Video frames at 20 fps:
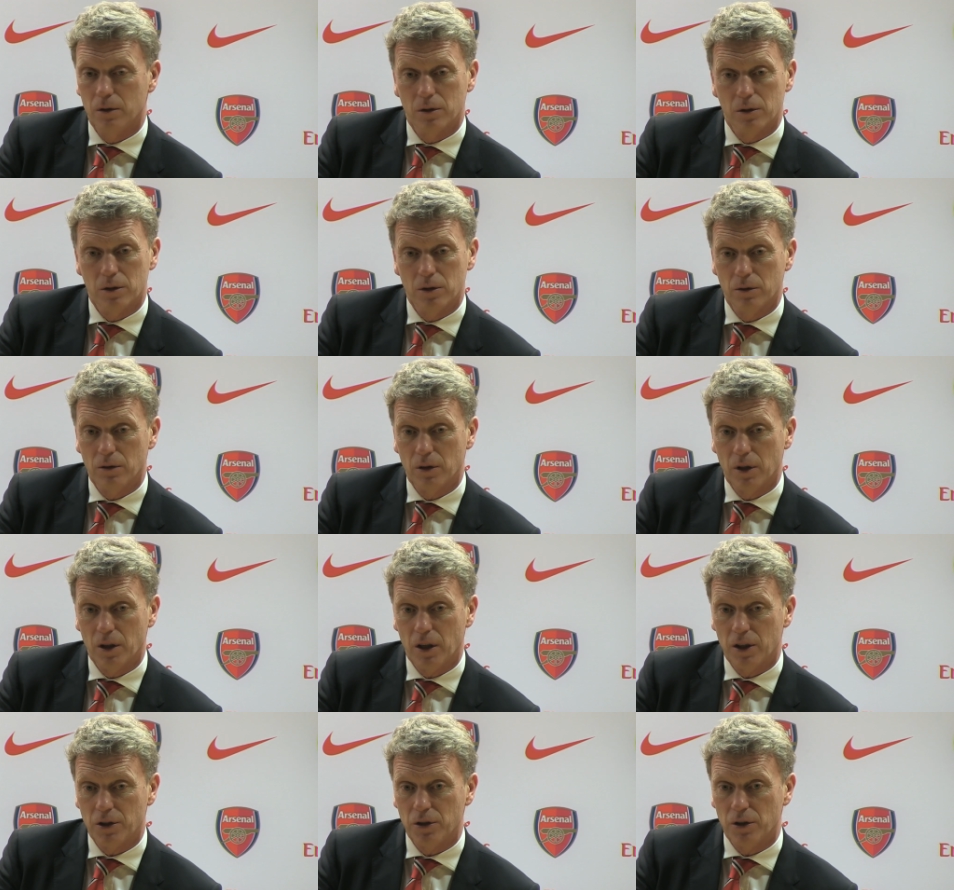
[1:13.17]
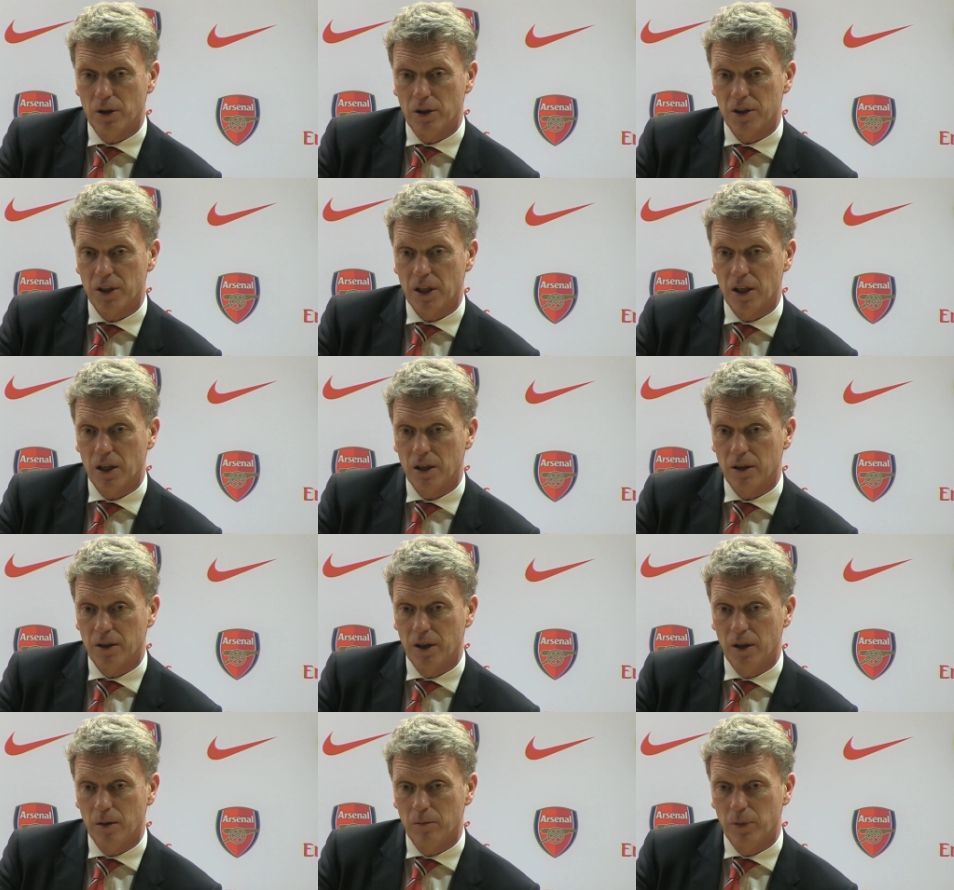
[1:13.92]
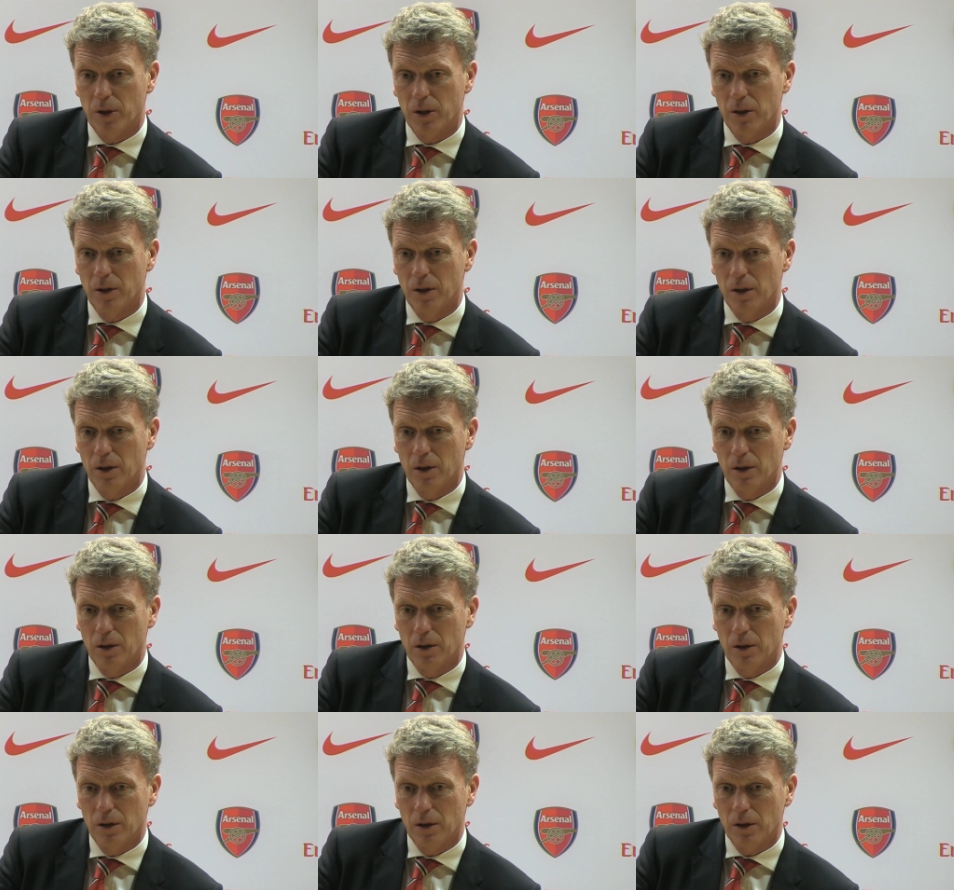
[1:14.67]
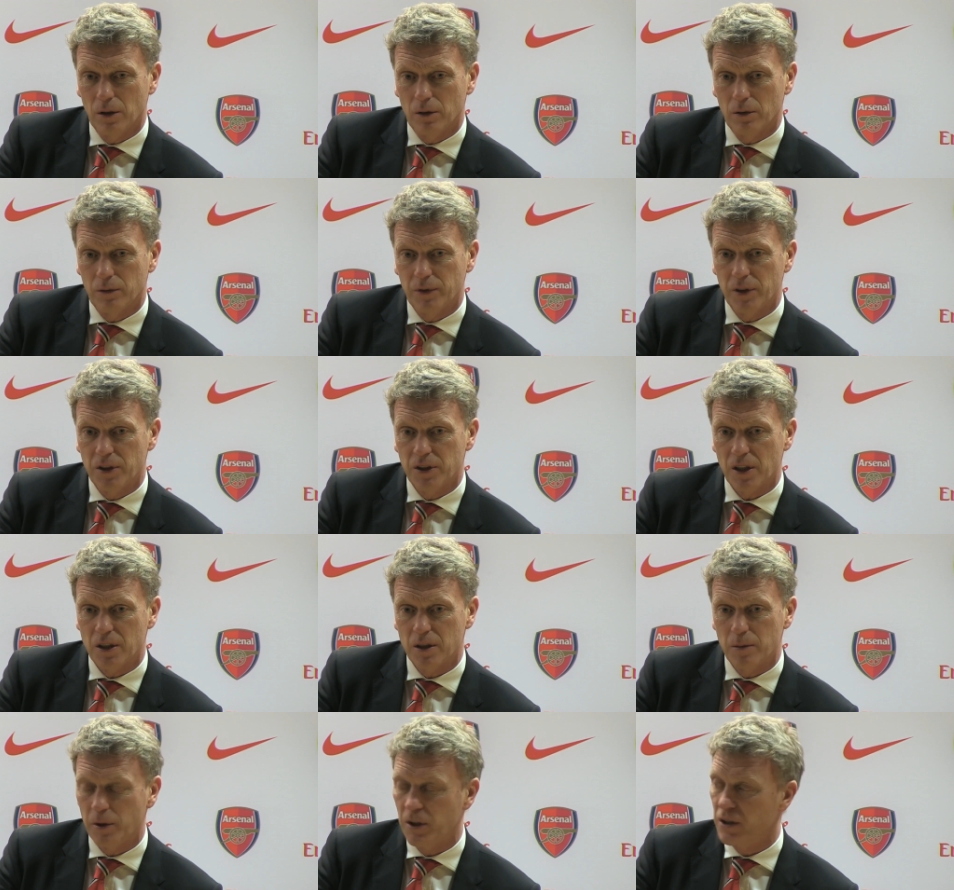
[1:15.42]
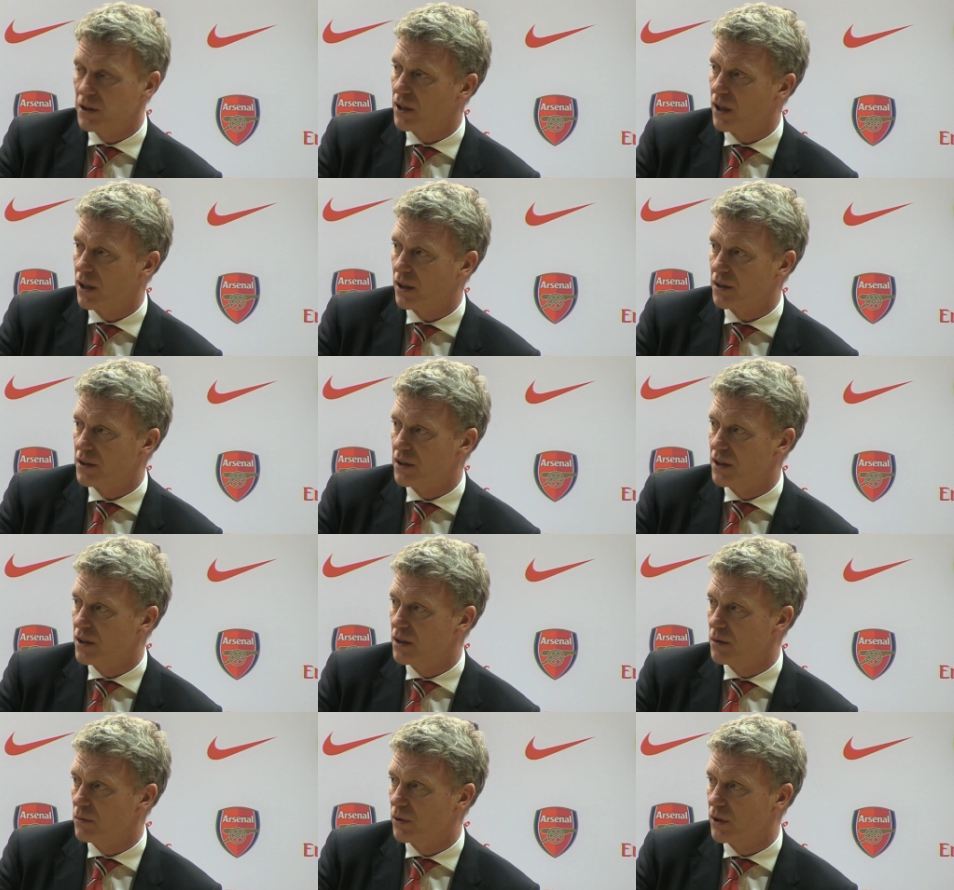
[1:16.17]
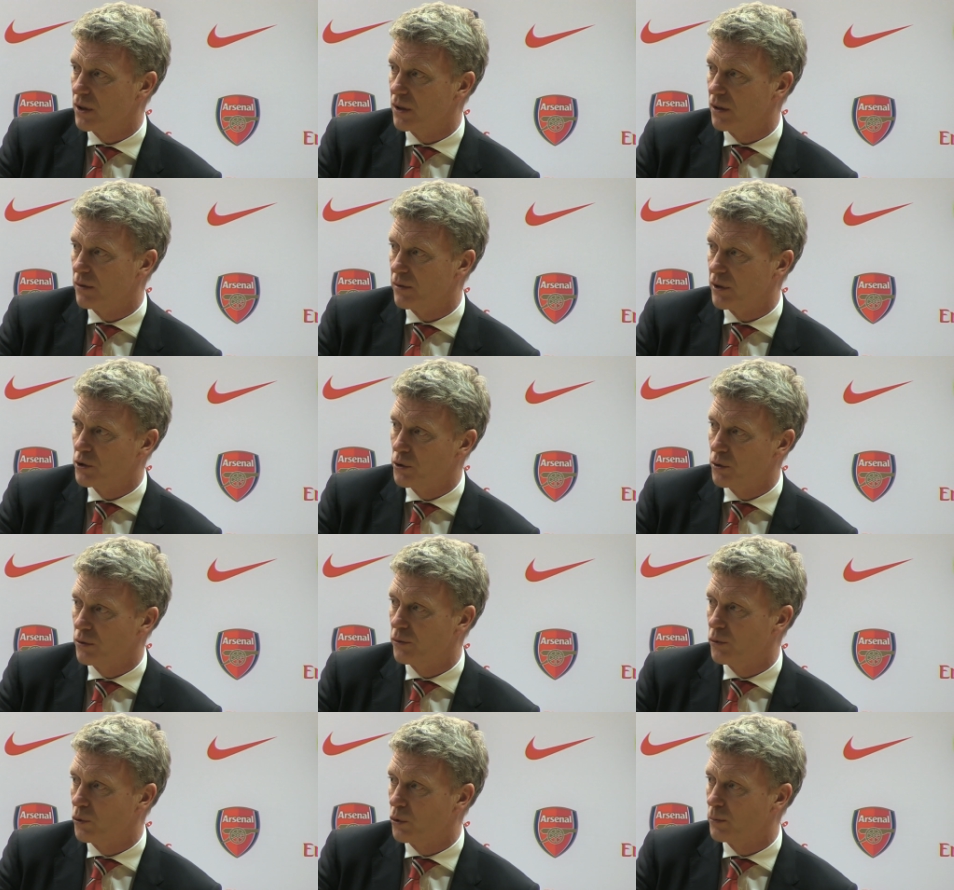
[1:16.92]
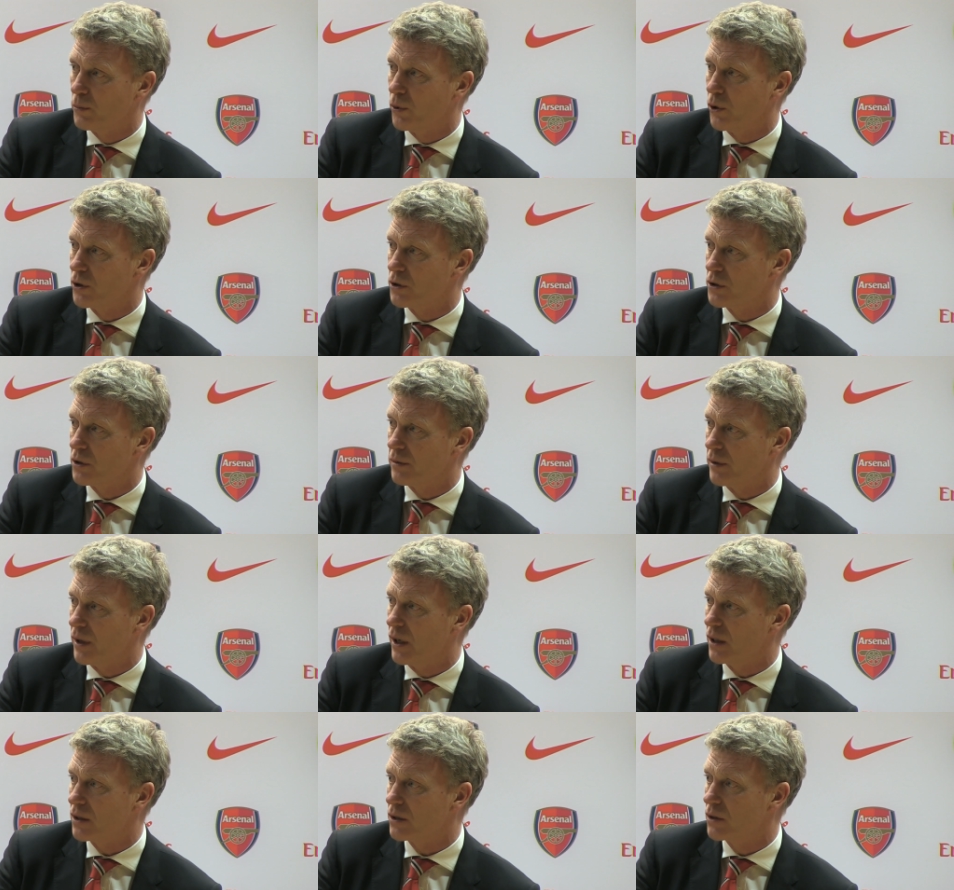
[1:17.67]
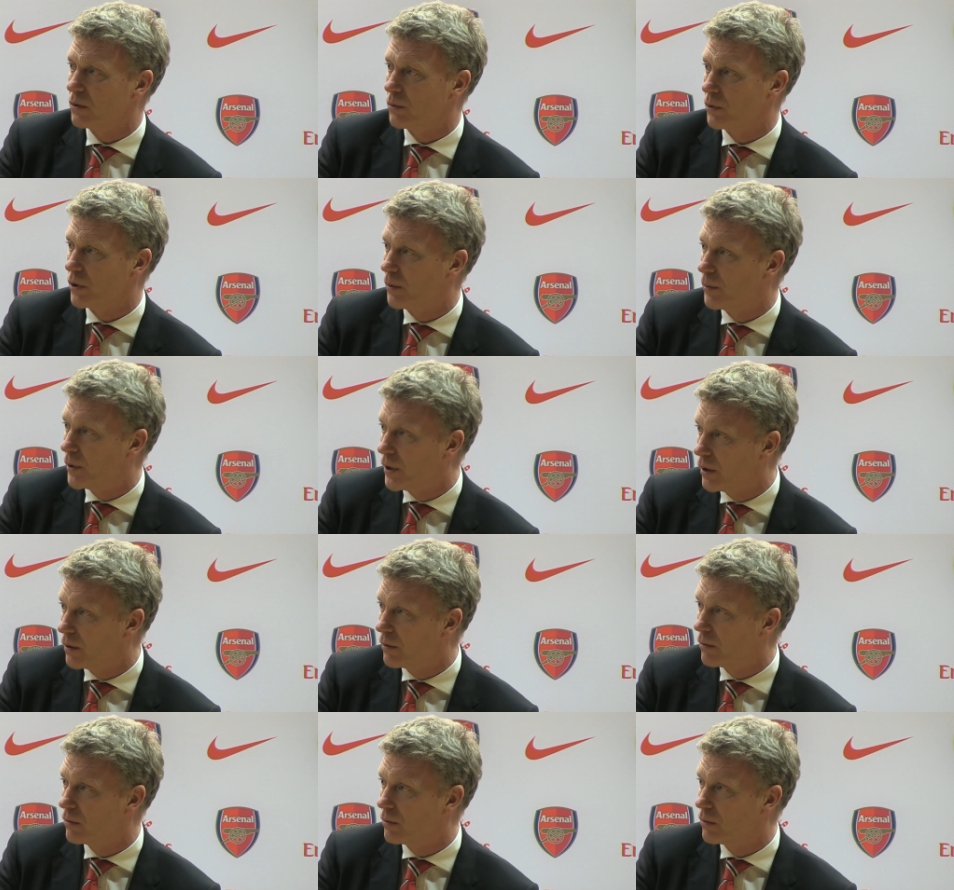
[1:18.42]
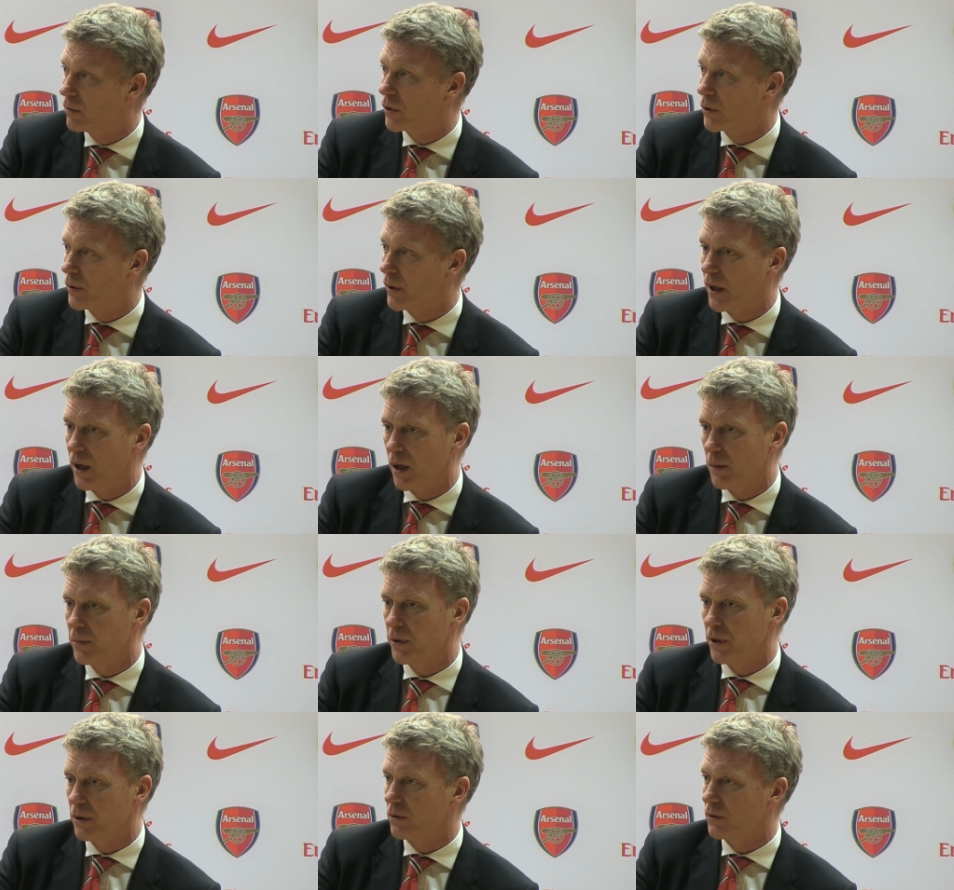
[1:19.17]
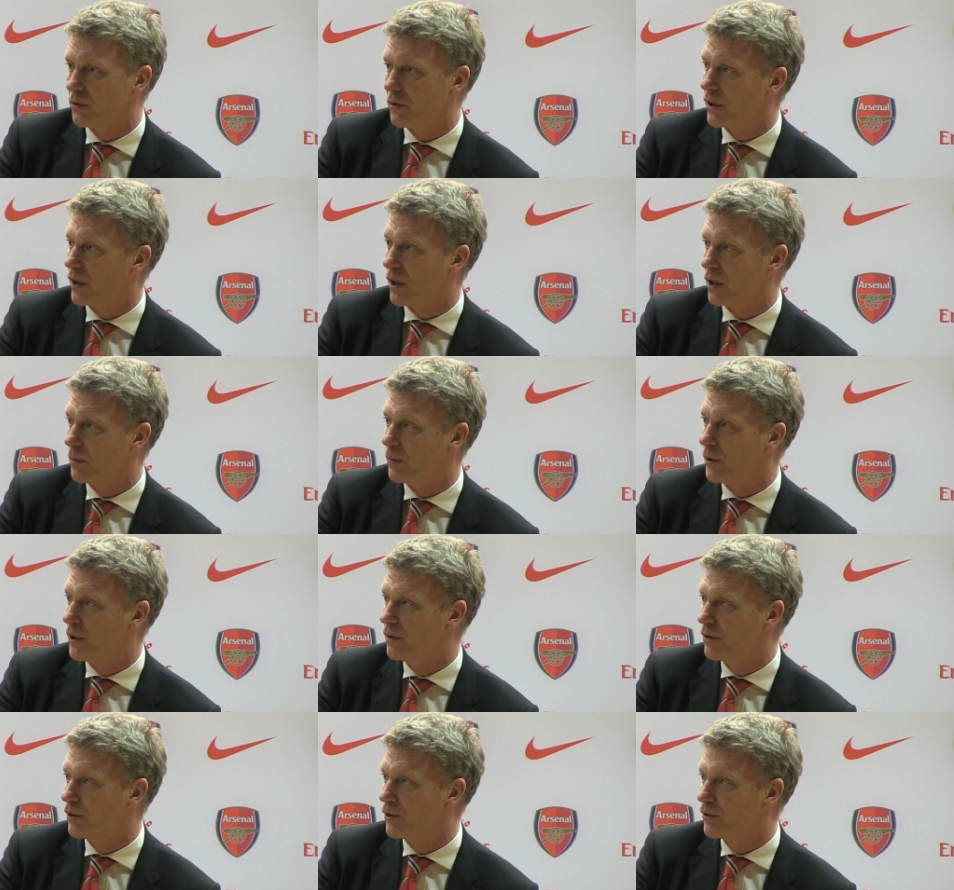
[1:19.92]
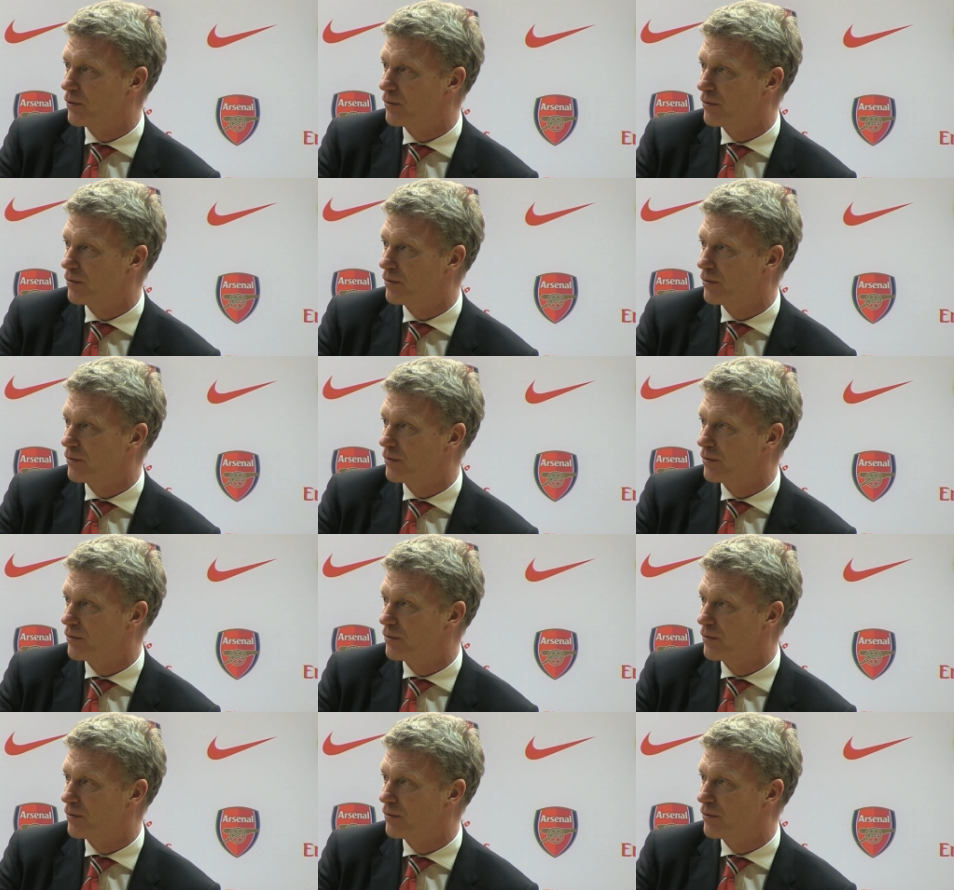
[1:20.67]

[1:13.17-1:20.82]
So I saw it as a hard game, but you know, if you'd said to me at the start of the season, if I took 4 points off Arsenal, would I be quite happy? I don't think I'd have been